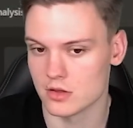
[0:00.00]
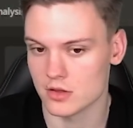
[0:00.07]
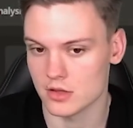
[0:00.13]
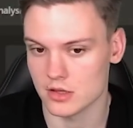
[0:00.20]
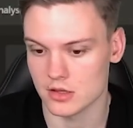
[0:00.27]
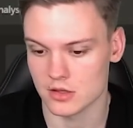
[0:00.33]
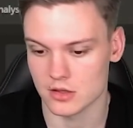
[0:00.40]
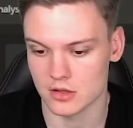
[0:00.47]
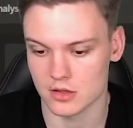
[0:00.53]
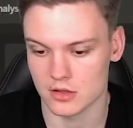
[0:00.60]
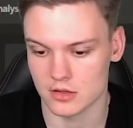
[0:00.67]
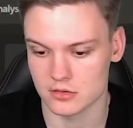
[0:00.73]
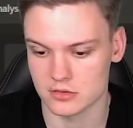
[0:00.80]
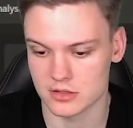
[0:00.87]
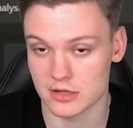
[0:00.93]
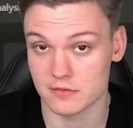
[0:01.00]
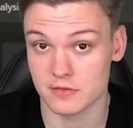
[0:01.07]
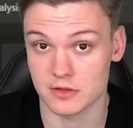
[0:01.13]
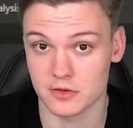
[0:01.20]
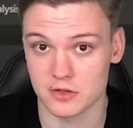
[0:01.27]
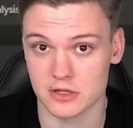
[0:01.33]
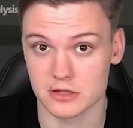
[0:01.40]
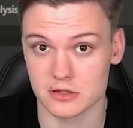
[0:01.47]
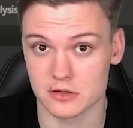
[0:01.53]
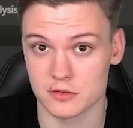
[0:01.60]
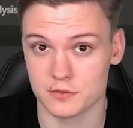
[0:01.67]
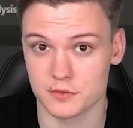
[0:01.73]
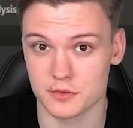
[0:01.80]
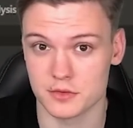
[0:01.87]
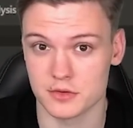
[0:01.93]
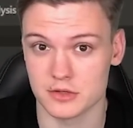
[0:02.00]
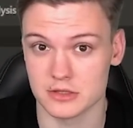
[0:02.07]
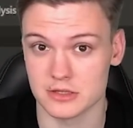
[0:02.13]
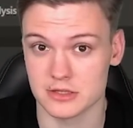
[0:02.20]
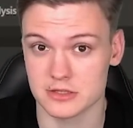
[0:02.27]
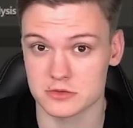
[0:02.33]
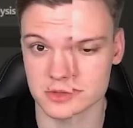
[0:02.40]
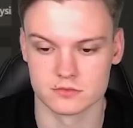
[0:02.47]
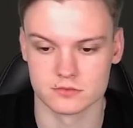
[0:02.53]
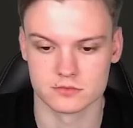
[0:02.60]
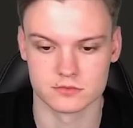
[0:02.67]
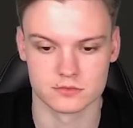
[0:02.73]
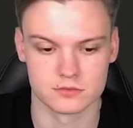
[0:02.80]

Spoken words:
And I think we can go for the next one.